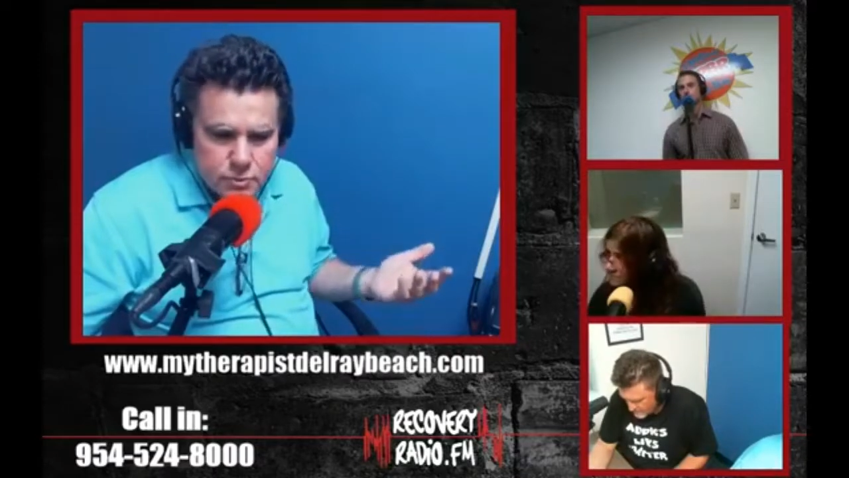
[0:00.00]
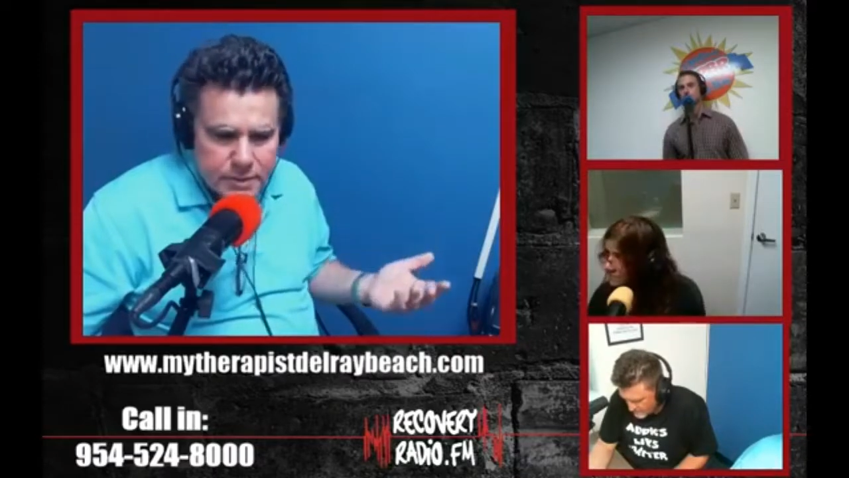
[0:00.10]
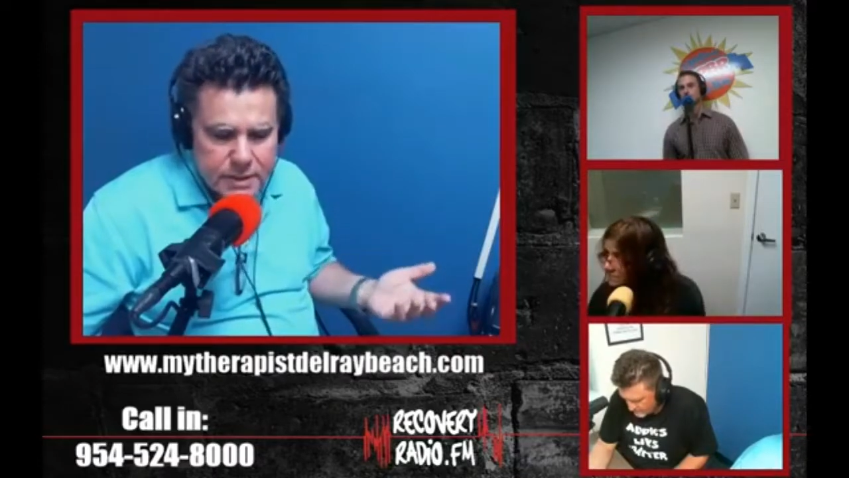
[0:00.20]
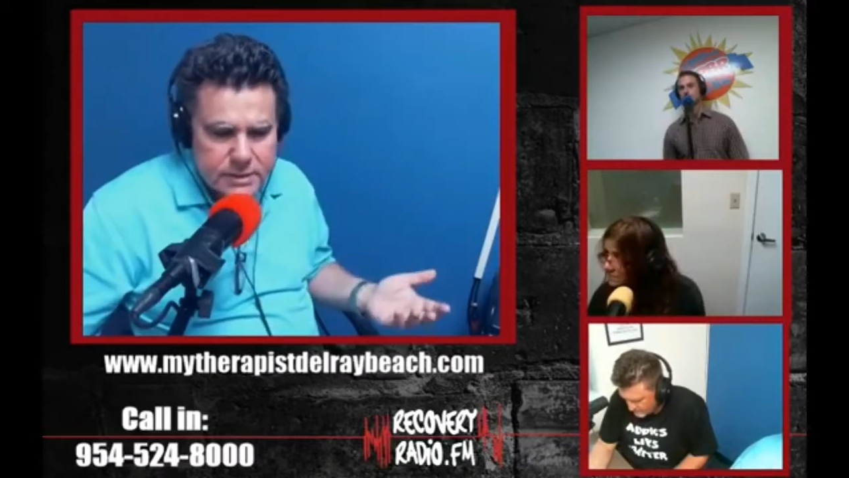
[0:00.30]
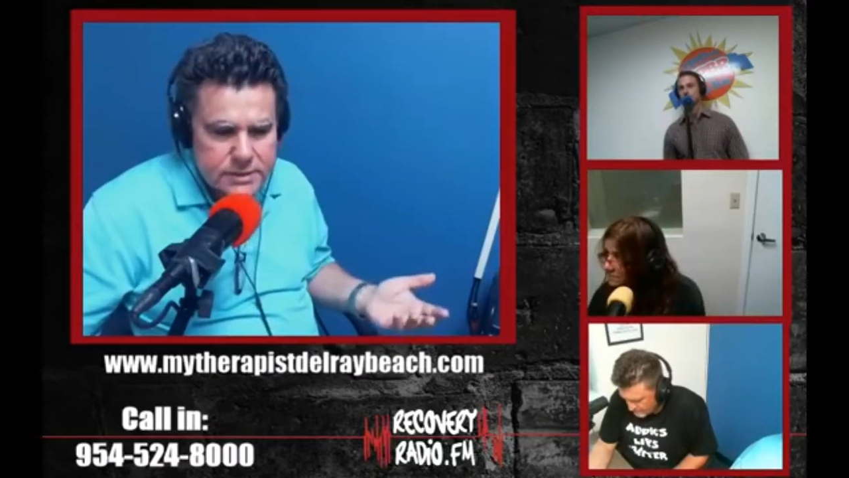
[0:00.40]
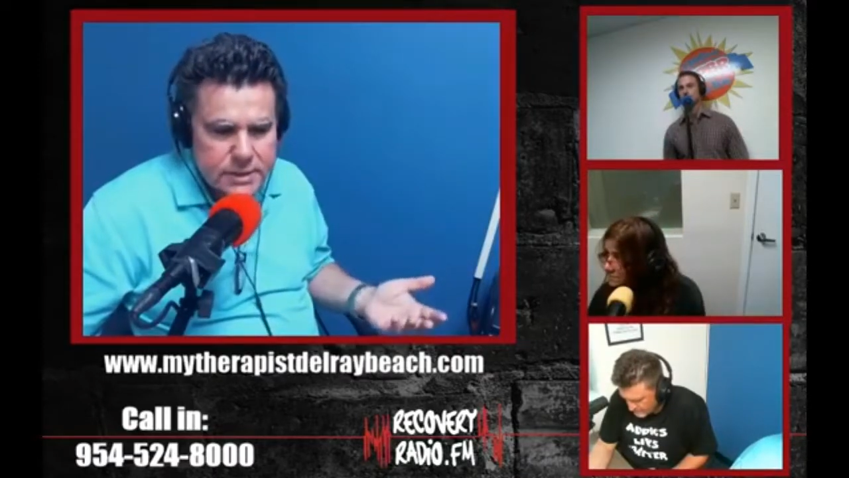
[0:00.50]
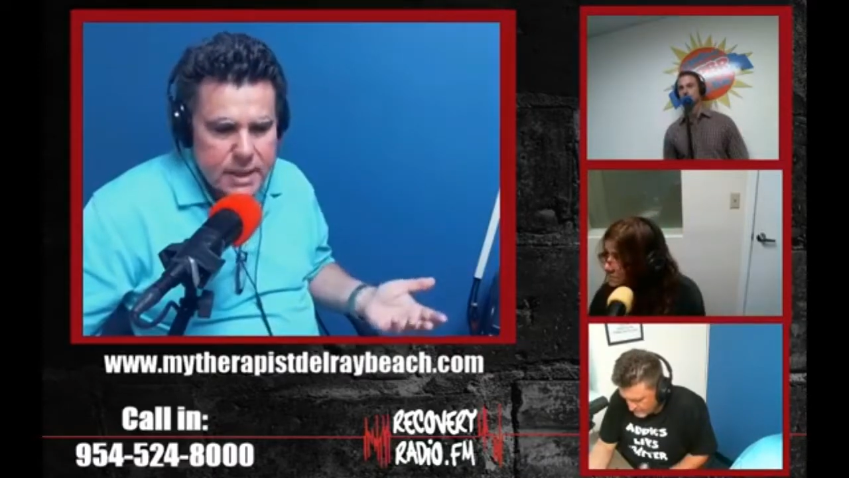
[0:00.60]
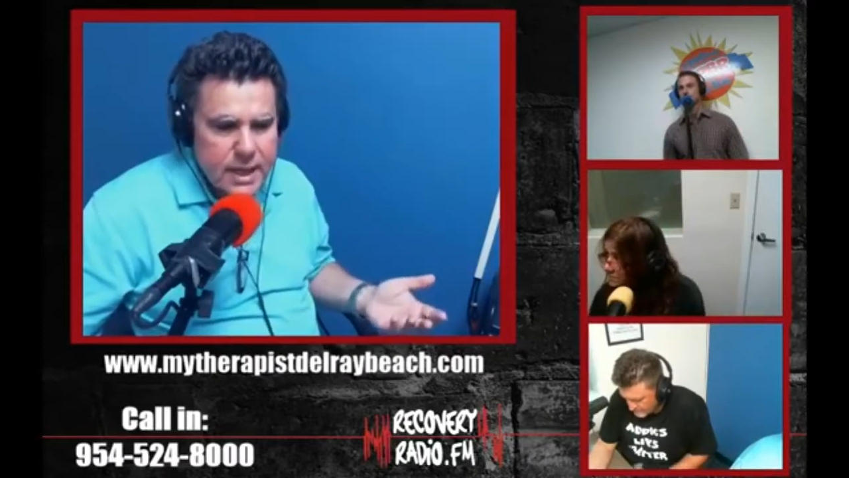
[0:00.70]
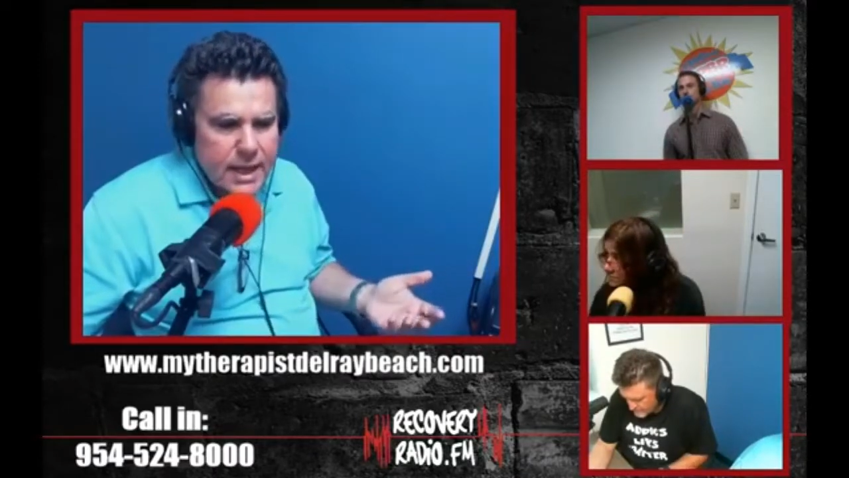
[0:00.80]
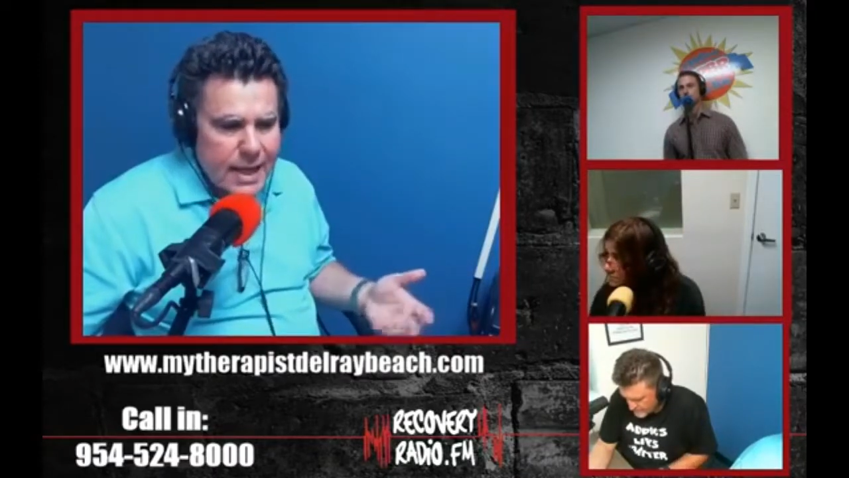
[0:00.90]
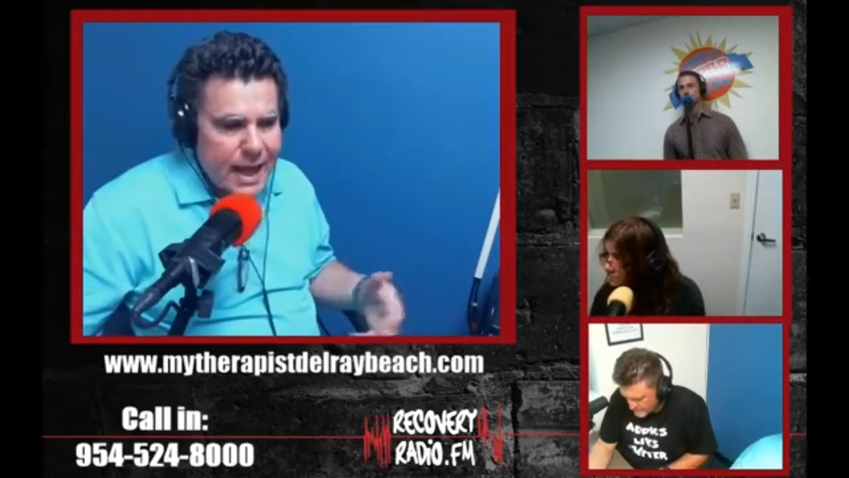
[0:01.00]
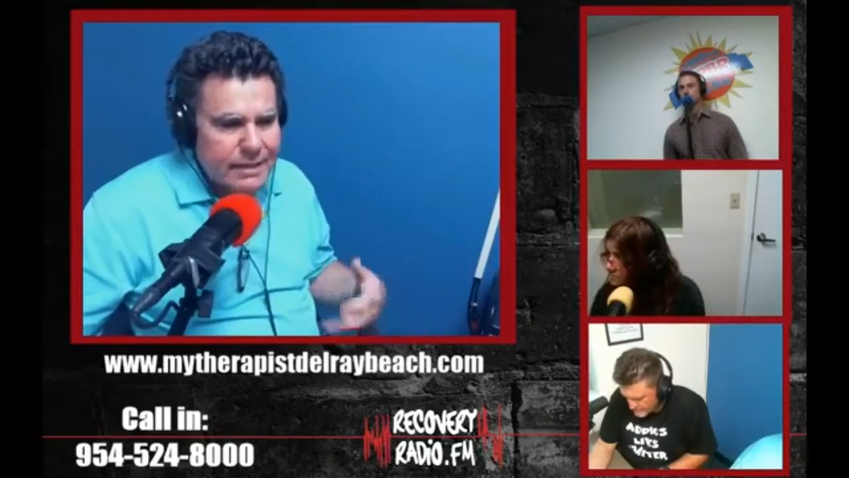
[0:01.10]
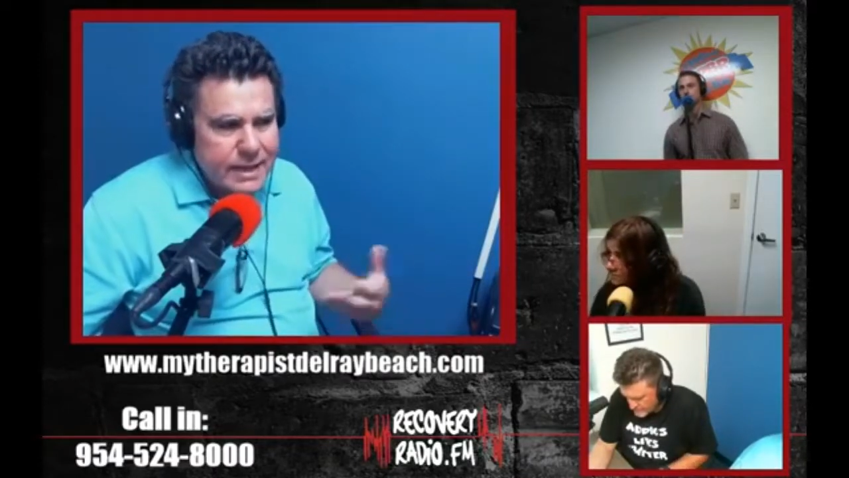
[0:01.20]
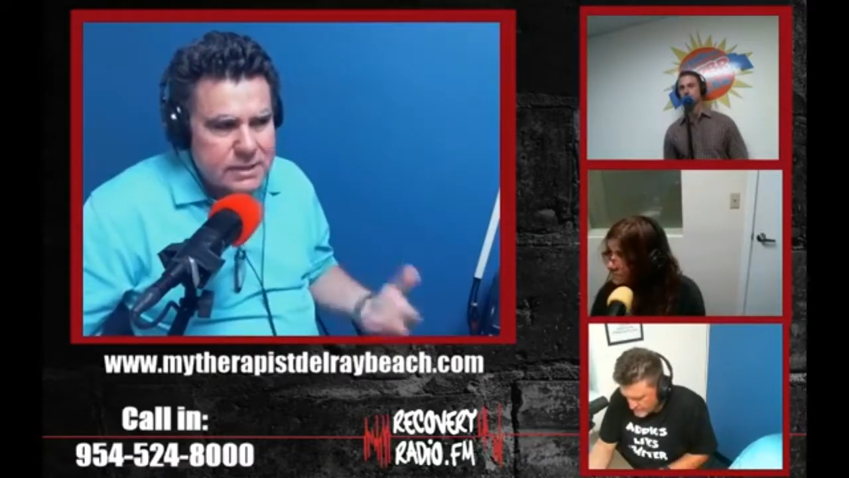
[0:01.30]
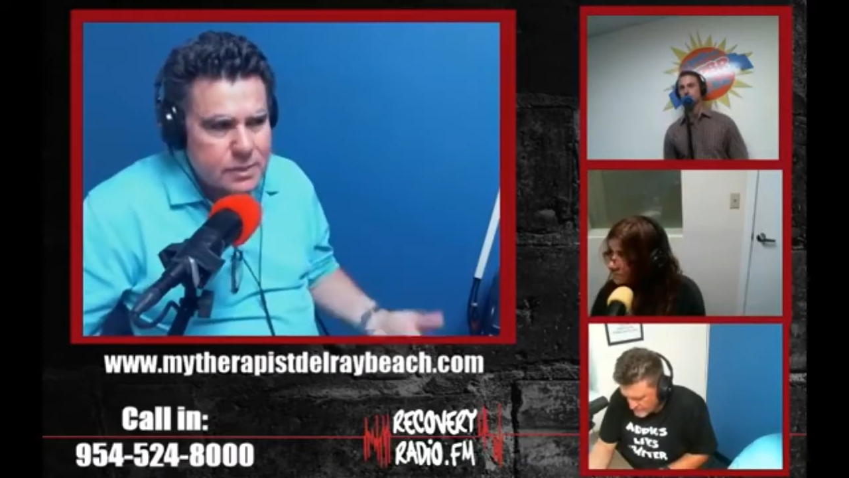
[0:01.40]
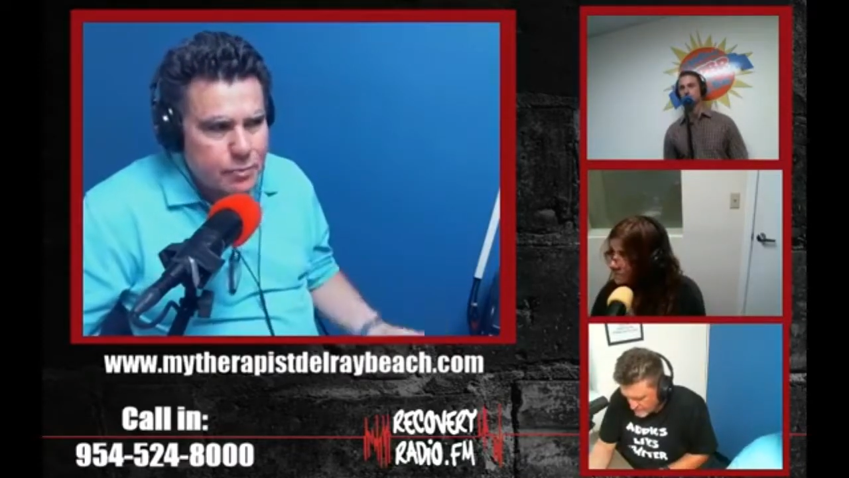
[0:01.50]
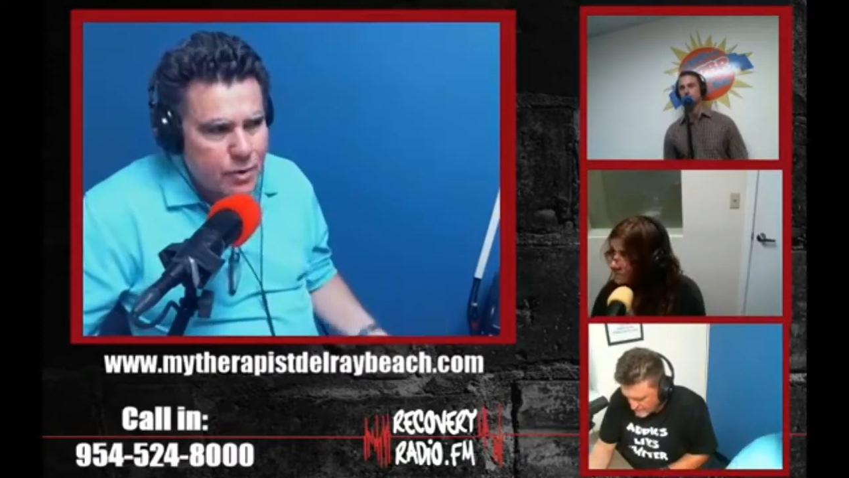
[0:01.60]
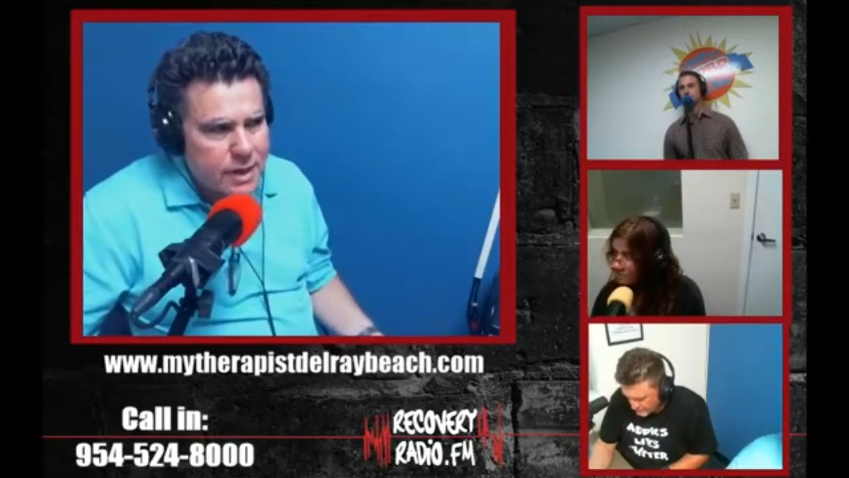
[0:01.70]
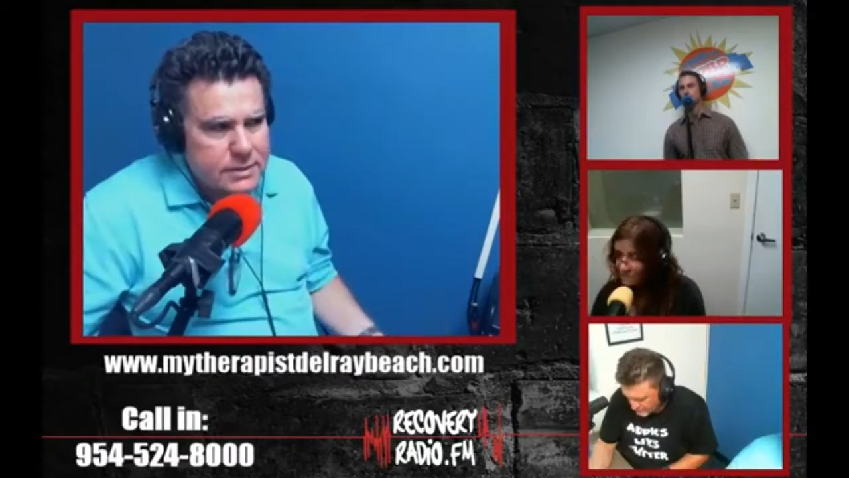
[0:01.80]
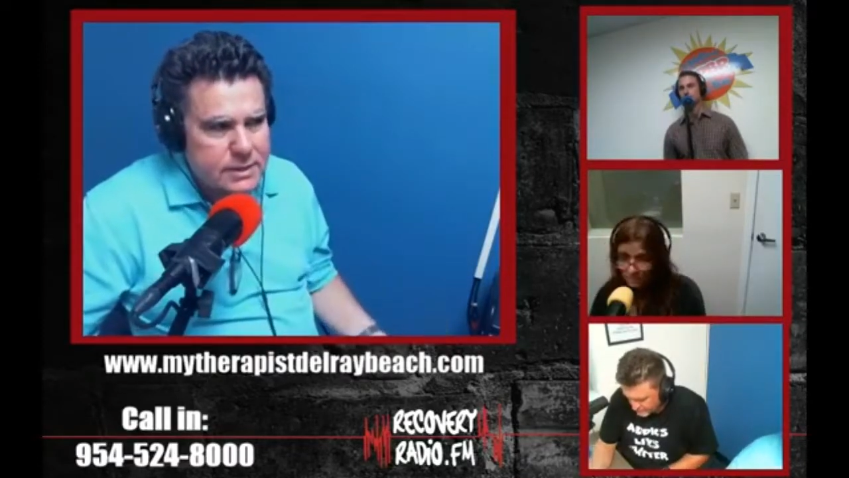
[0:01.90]
Because I think it's a
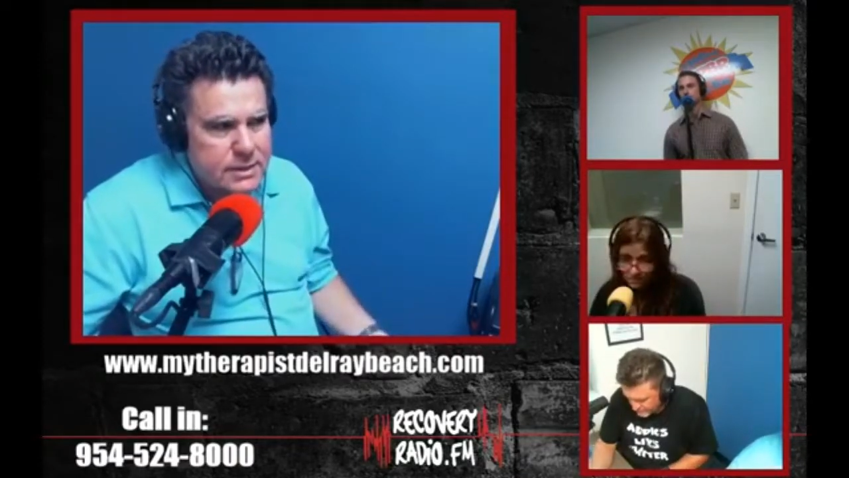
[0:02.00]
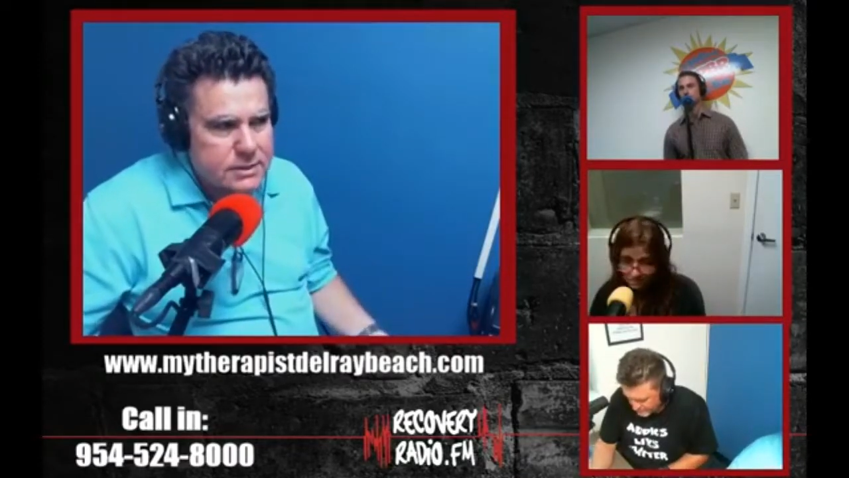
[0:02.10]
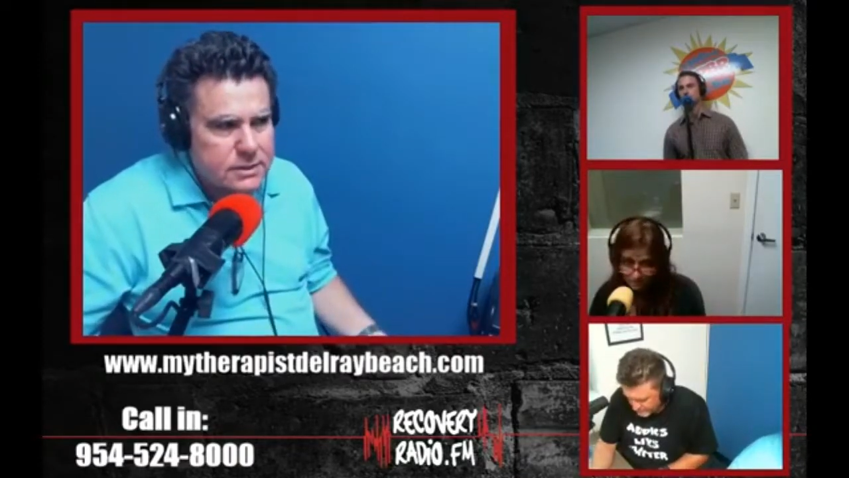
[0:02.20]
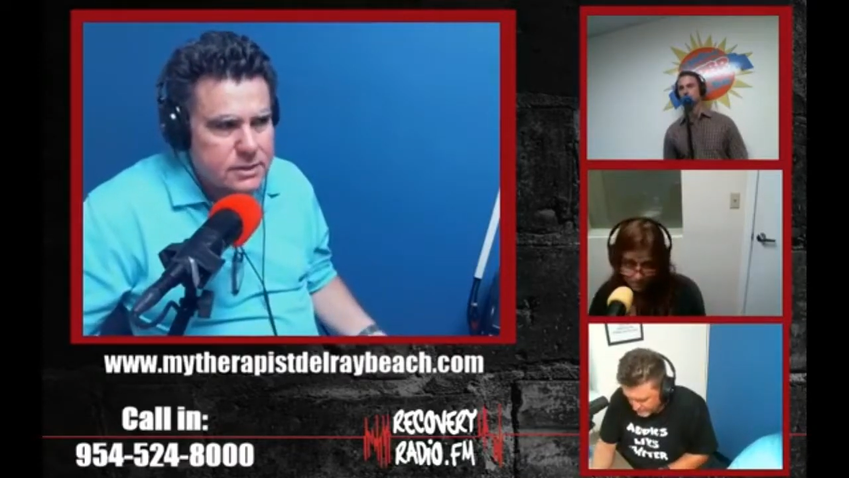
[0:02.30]
process.